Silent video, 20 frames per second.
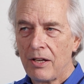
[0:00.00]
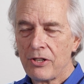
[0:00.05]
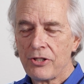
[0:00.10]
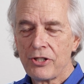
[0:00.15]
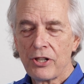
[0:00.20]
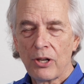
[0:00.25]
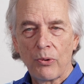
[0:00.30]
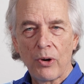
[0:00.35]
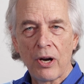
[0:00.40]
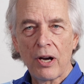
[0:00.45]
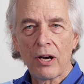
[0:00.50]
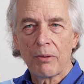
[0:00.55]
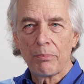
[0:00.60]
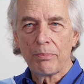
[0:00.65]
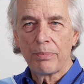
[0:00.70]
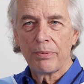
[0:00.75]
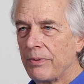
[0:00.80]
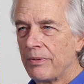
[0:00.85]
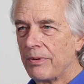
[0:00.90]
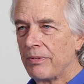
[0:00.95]
show
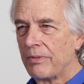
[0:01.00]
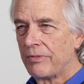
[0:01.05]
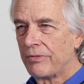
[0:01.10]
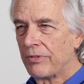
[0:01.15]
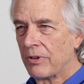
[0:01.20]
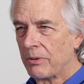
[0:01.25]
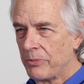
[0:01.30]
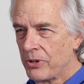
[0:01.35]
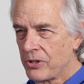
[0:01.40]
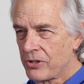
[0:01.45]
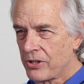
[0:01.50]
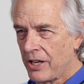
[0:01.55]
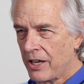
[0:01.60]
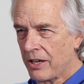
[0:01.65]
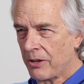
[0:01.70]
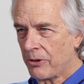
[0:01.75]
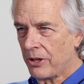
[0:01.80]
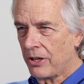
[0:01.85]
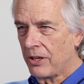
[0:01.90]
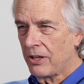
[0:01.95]
up from this
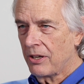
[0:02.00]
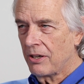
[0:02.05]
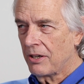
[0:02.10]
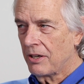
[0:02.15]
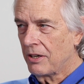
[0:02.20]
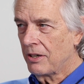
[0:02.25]
county,